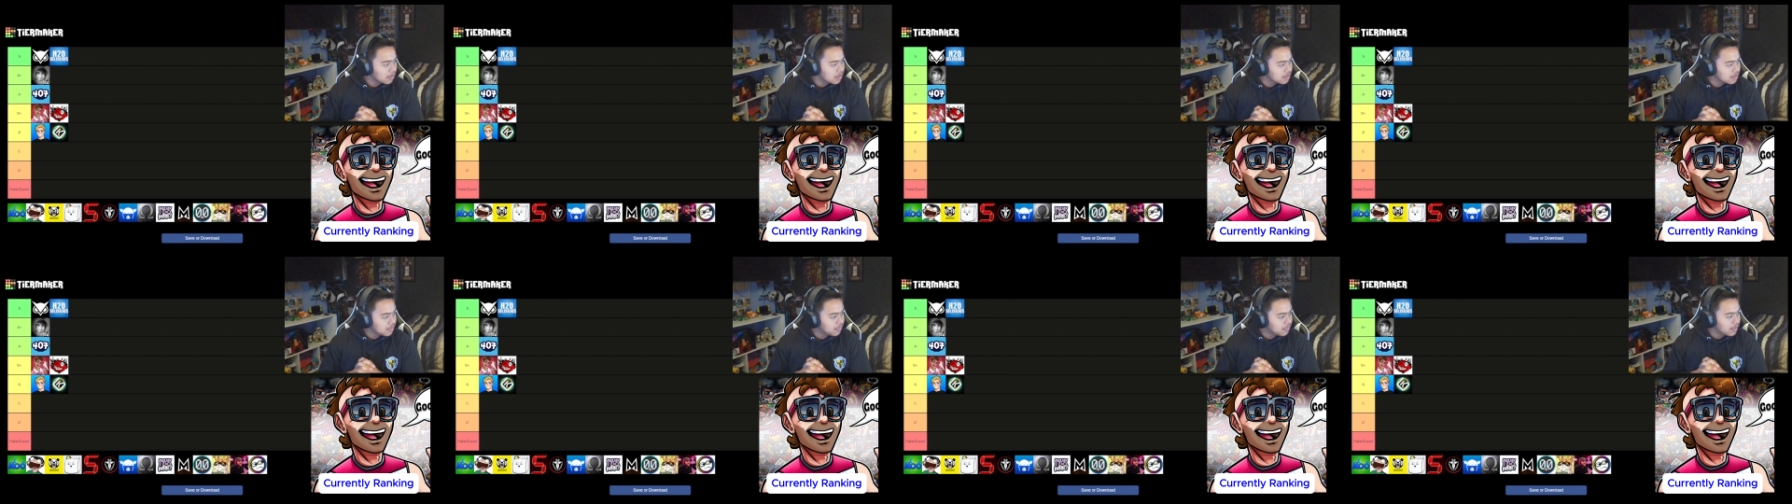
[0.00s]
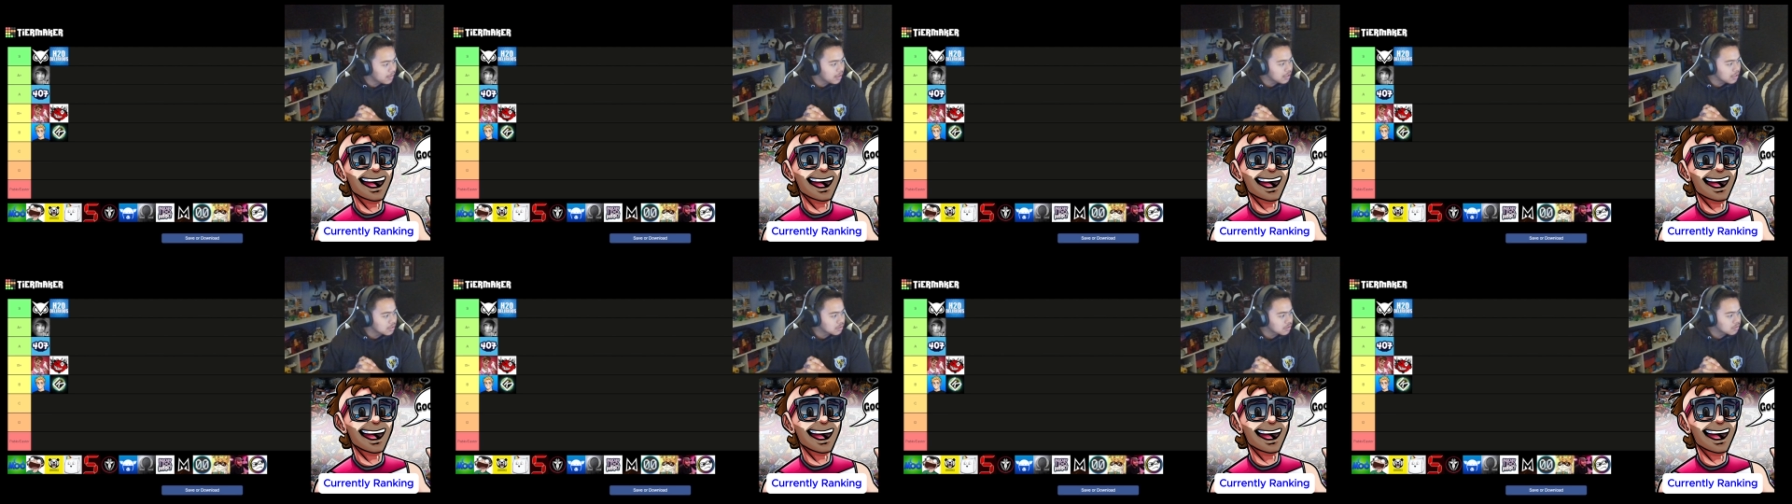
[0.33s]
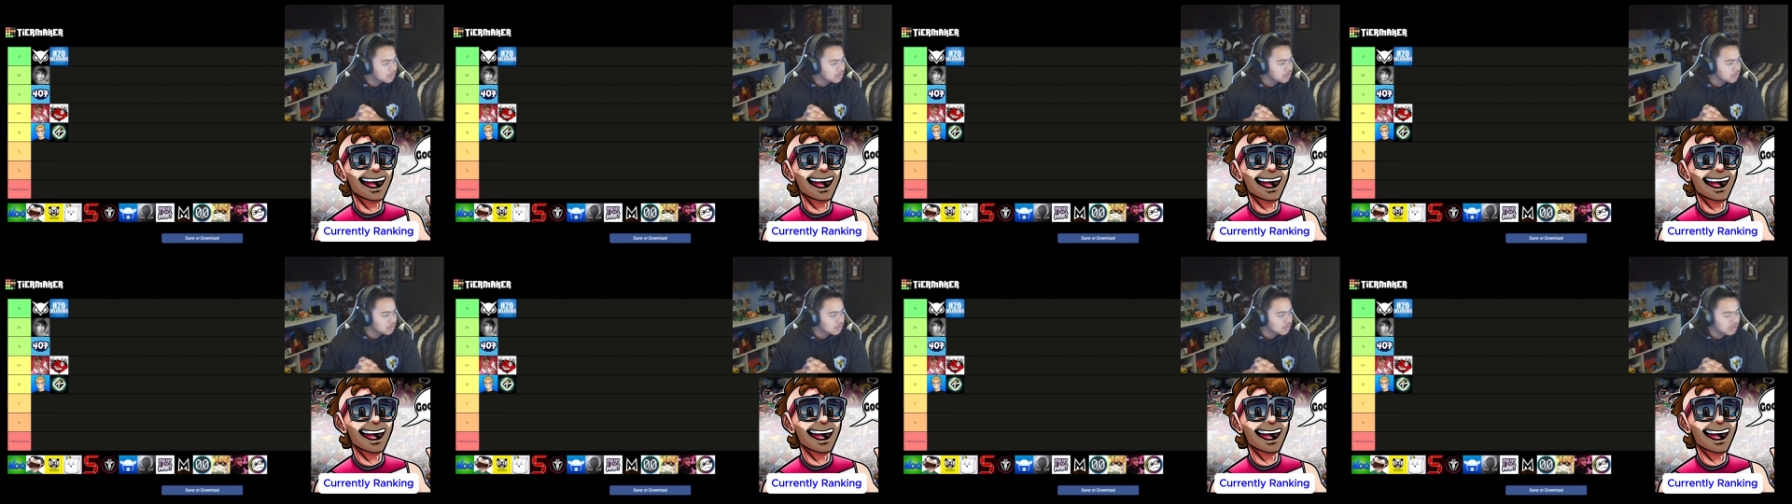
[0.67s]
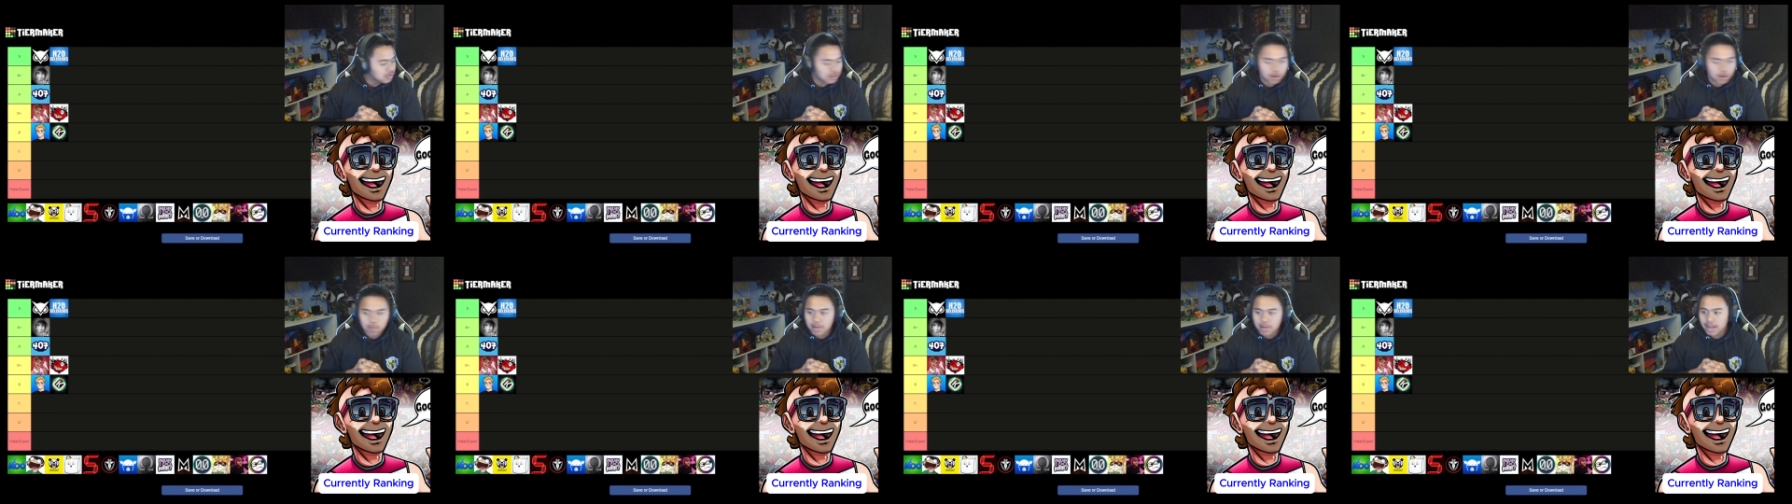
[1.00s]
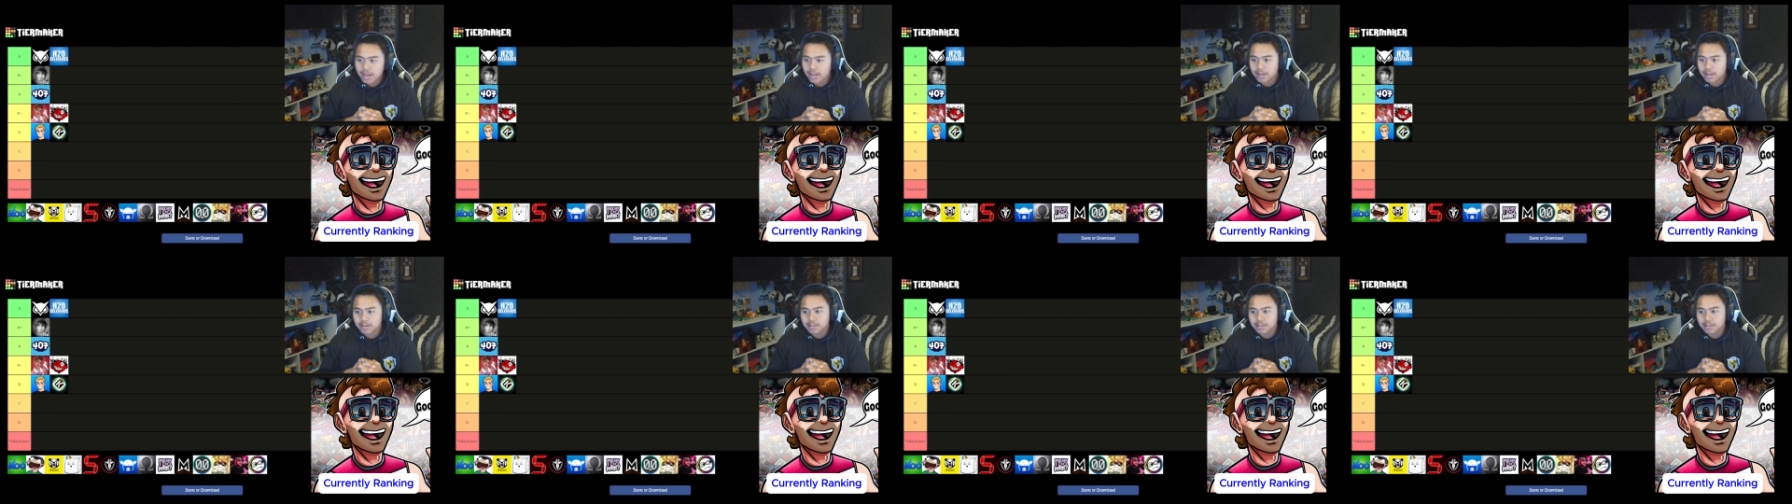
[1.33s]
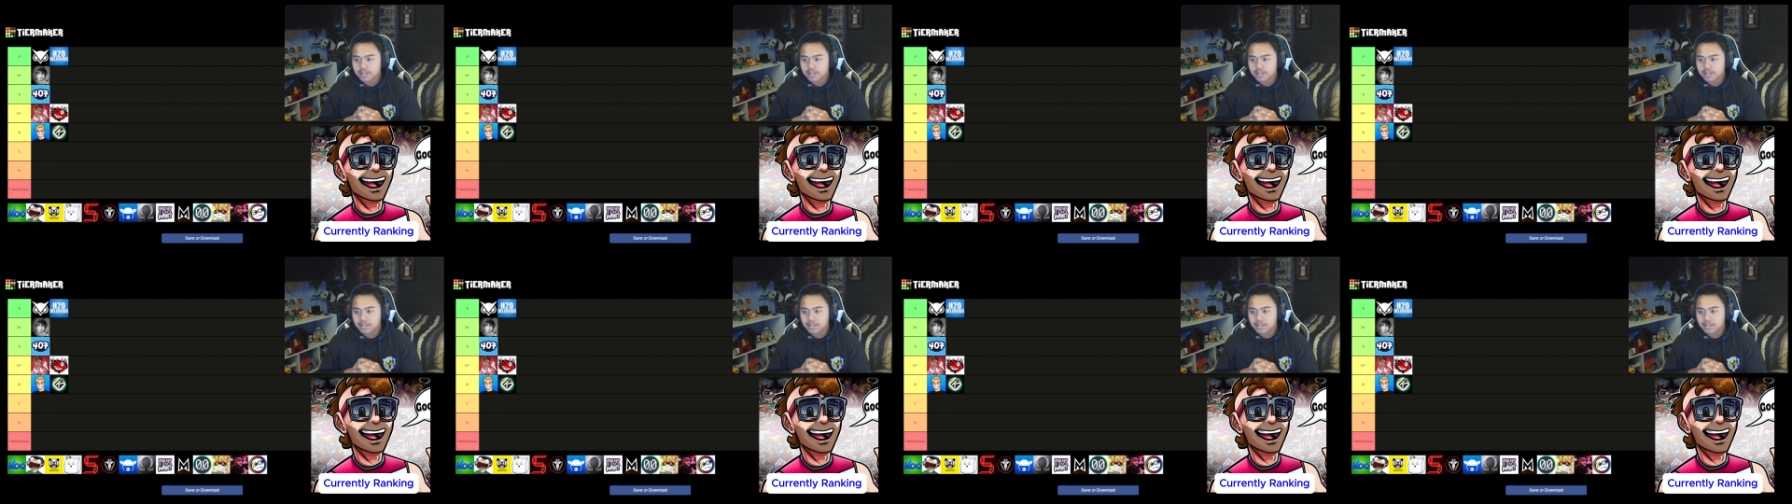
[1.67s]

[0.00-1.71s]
in the Vanoss crew could go back